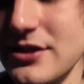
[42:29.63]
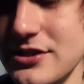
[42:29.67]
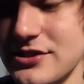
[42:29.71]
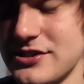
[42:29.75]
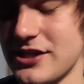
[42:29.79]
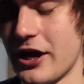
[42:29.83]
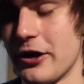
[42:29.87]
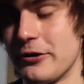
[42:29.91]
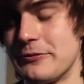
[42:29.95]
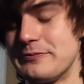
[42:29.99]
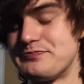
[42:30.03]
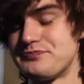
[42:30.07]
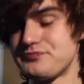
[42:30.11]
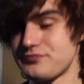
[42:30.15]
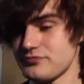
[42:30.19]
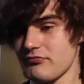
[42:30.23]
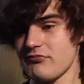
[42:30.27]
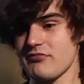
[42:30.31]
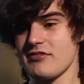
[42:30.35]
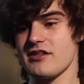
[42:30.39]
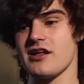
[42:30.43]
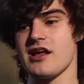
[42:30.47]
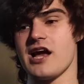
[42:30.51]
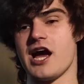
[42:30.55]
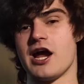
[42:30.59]
So
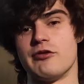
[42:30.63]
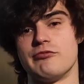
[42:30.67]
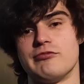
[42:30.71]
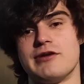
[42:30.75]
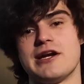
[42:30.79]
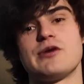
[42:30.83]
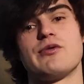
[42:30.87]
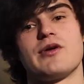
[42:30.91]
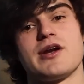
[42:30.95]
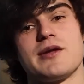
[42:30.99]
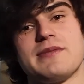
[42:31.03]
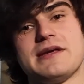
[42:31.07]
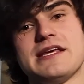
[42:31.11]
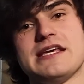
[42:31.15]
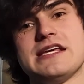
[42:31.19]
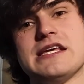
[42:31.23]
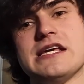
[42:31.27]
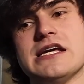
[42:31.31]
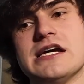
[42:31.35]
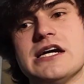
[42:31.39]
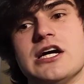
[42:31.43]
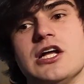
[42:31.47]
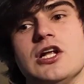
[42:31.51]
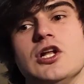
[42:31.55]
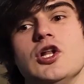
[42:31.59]
I really want to
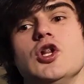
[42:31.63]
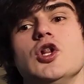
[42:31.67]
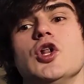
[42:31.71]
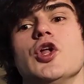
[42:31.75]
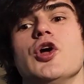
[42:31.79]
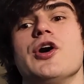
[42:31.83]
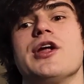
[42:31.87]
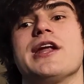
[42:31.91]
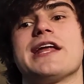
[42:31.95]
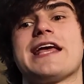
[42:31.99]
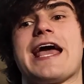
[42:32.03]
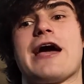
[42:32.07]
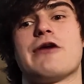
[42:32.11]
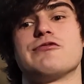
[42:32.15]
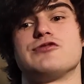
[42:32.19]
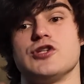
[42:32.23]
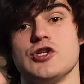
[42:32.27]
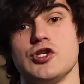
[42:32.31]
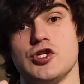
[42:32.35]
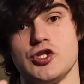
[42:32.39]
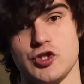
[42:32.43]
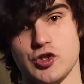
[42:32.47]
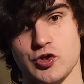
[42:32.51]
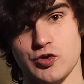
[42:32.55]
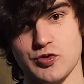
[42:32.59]
be learning how to
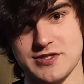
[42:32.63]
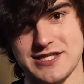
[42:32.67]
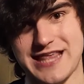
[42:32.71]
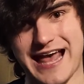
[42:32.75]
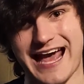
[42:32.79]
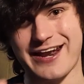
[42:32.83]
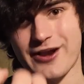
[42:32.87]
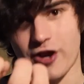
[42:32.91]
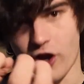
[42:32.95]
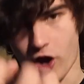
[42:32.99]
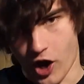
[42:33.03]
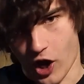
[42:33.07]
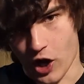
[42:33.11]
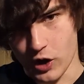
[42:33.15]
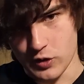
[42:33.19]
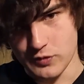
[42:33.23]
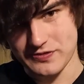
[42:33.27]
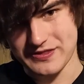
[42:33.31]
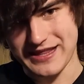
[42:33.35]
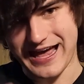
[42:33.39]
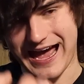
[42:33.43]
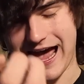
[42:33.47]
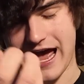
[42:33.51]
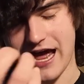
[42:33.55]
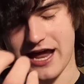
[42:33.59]
use that and
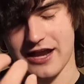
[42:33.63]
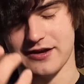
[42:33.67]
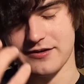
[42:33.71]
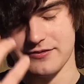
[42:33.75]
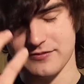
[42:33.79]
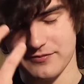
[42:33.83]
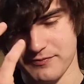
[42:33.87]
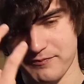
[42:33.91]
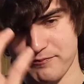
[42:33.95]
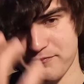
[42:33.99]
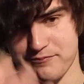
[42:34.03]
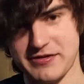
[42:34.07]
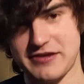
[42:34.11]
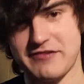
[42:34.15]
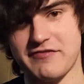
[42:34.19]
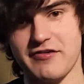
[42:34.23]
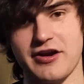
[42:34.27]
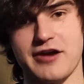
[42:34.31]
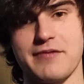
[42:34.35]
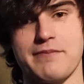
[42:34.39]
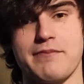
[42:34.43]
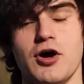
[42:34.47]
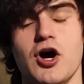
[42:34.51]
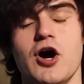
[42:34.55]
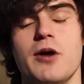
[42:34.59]
hone that and be
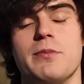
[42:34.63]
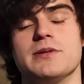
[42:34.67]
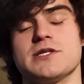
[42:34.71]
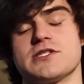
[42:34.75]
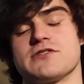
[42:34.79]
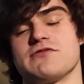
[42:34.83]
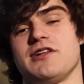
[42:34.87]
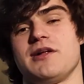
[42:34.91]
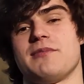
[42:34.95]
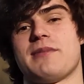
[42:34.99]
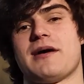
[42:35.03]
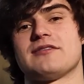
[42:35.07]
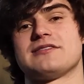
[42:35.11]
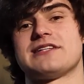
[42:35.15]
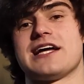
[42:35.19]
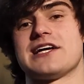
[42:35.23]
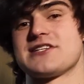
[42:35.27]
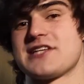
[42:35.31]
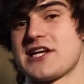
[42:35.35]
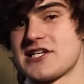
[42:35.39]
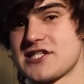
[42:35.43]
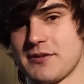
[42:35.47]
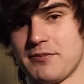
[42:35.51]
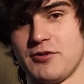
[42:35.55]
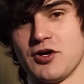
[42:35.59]
very purposeful about
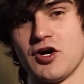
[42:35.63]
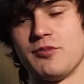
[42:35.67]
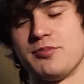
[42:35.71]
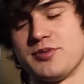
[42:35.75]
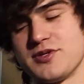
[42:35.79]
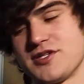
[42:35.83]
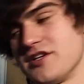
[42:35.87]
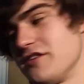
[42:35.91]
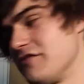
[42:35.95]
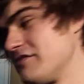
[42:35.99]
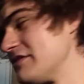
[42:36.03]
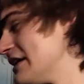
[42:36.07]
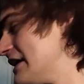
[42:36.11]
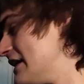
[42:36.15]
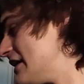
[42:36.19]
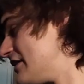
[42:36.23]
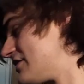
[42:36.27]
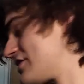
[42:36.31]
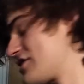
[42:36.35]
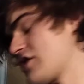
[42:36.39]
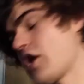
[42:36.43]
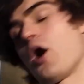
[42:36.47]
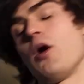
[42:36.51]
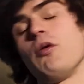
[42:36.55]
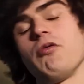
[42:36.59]
that. So that's the purpose of
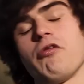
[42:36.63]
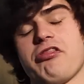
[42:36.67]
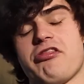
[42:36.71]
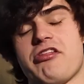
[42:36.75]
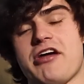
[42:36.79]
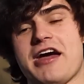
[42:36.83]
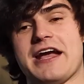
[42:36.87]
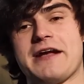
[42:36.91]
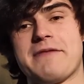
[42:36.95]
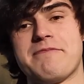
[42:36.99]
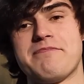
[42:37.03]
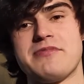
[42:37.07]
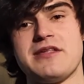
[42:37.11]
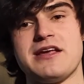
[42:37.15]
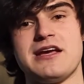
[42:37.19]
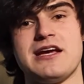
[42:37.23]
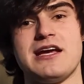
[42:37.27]
this whole thing.